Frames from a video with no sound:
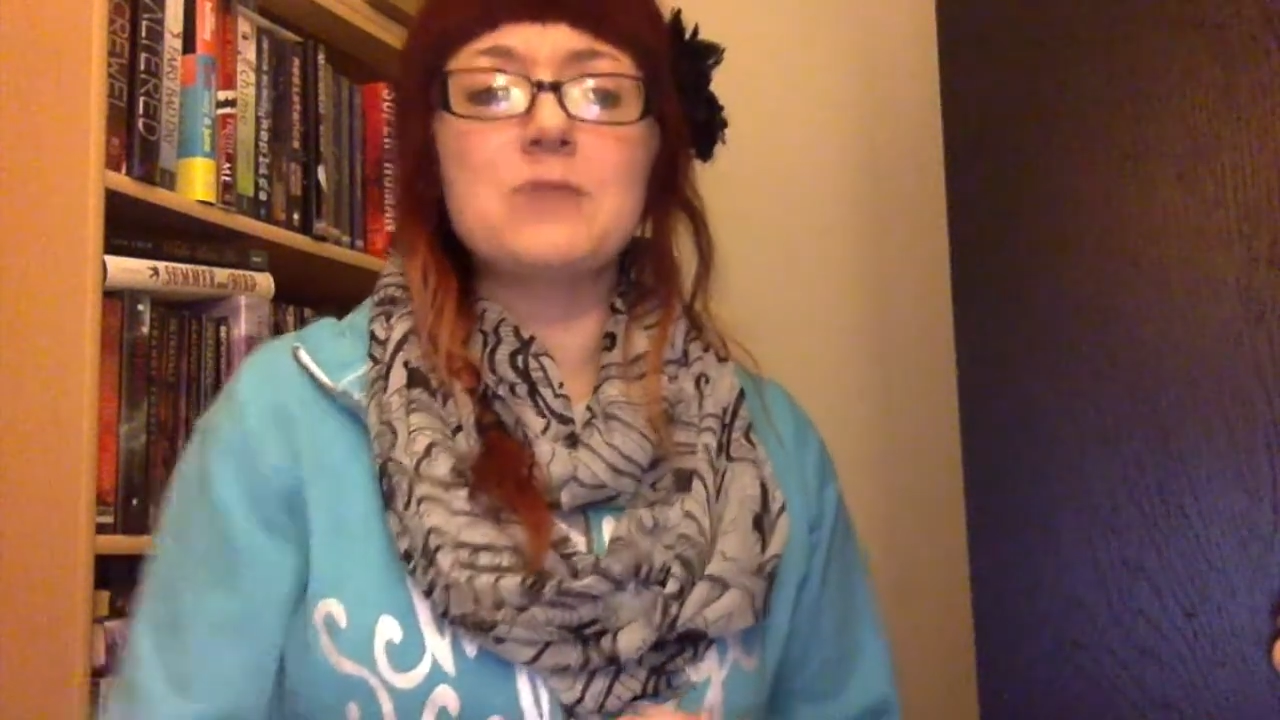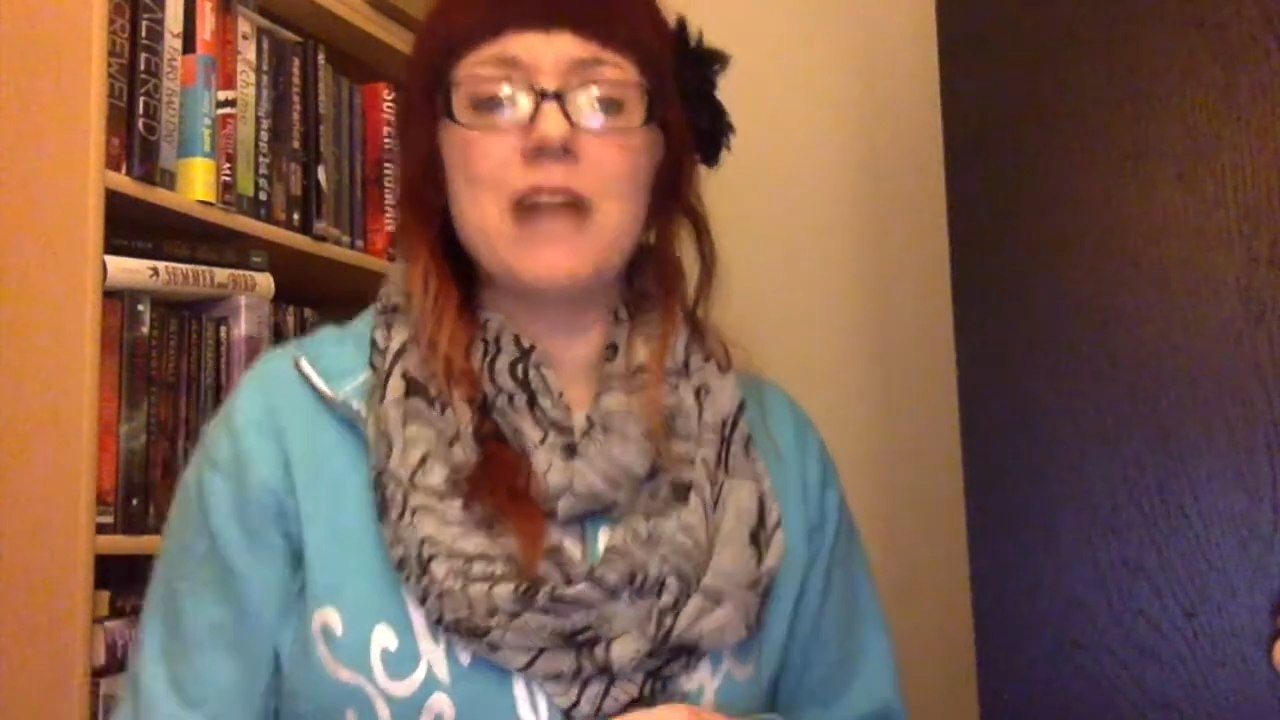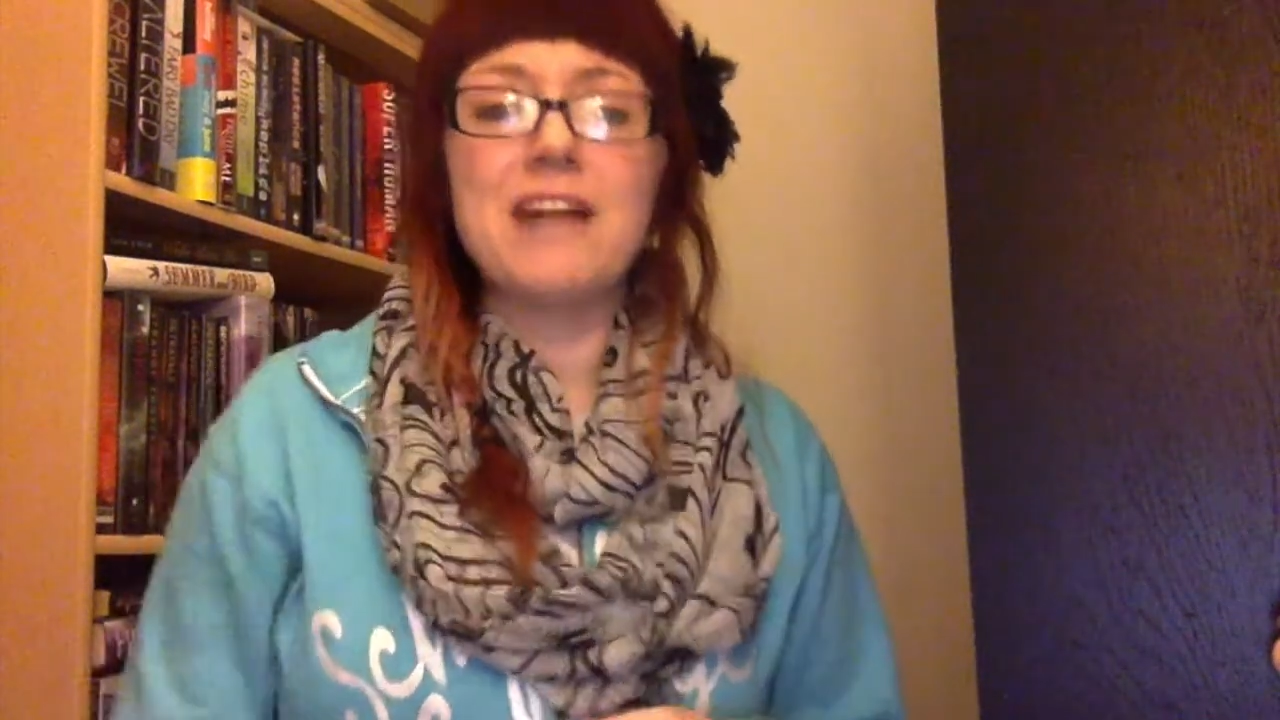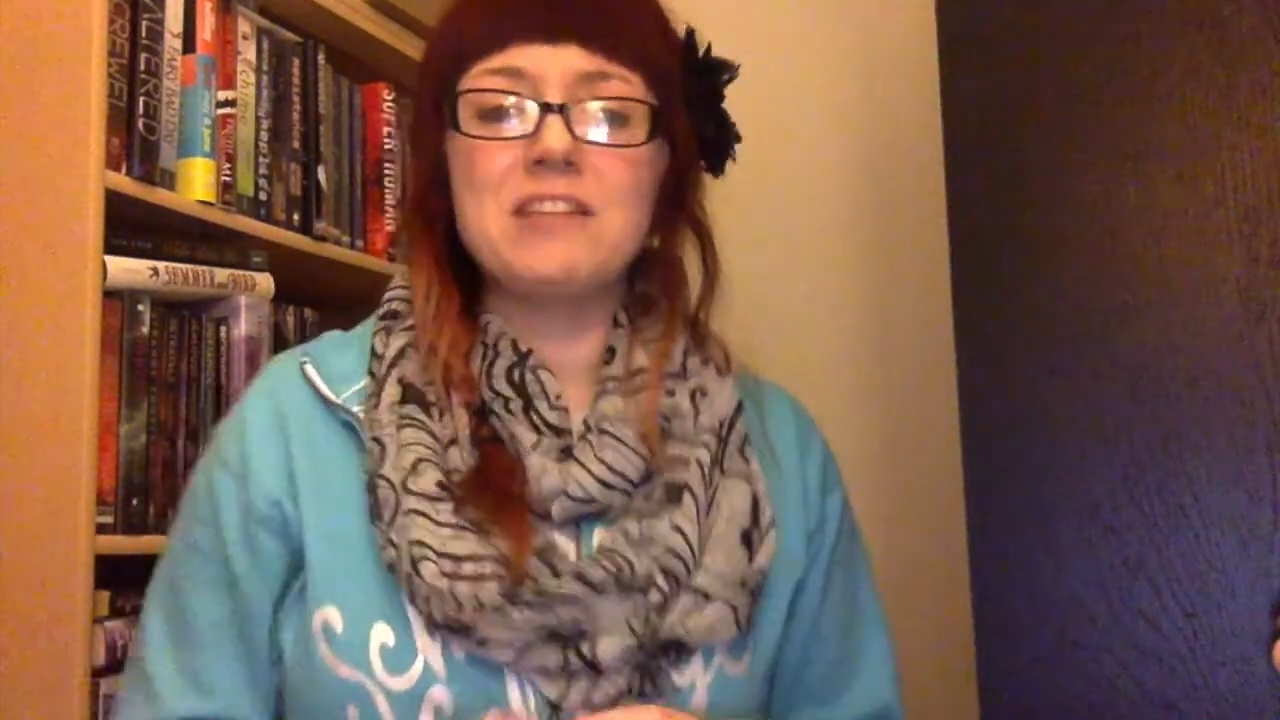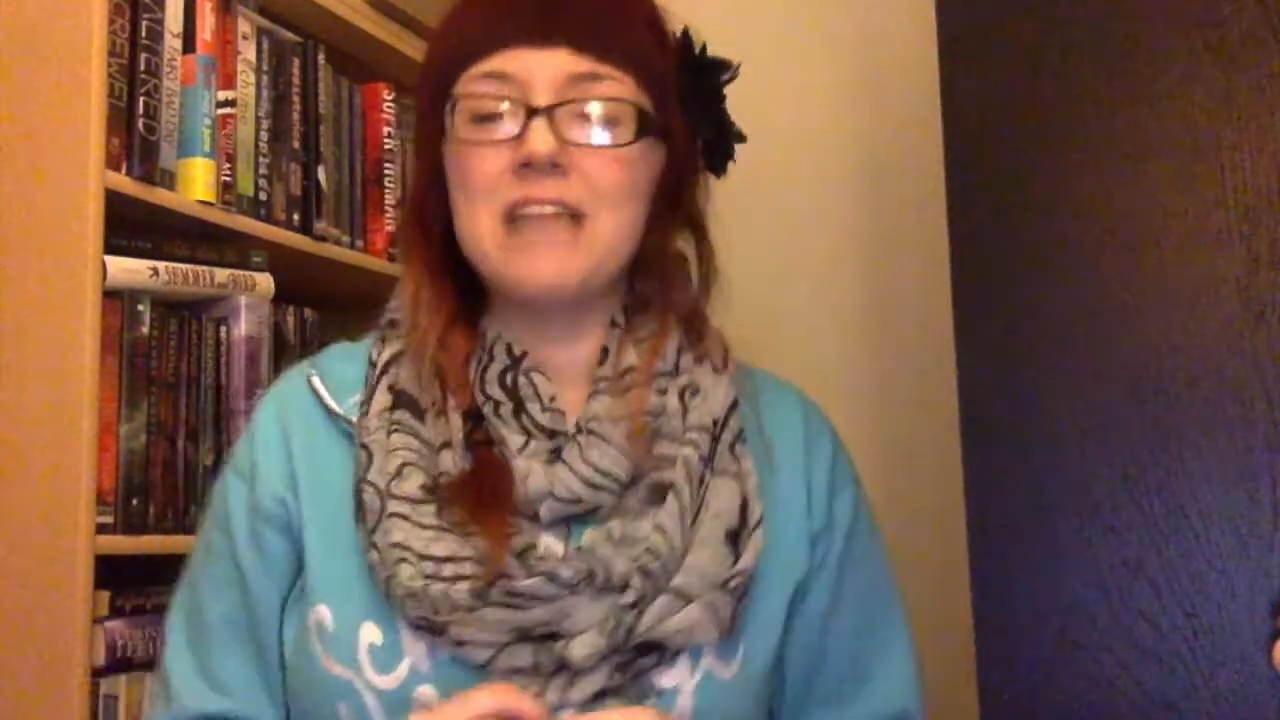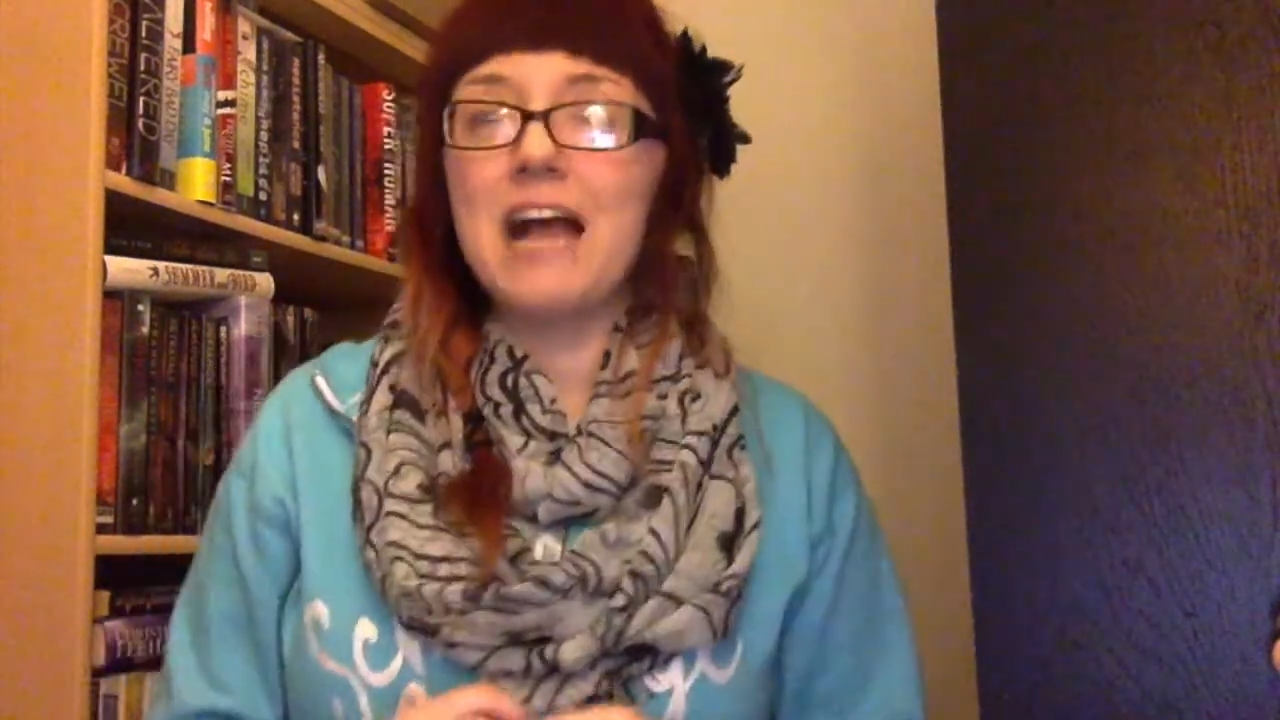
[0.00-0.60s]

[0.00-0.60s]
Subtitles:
would have to be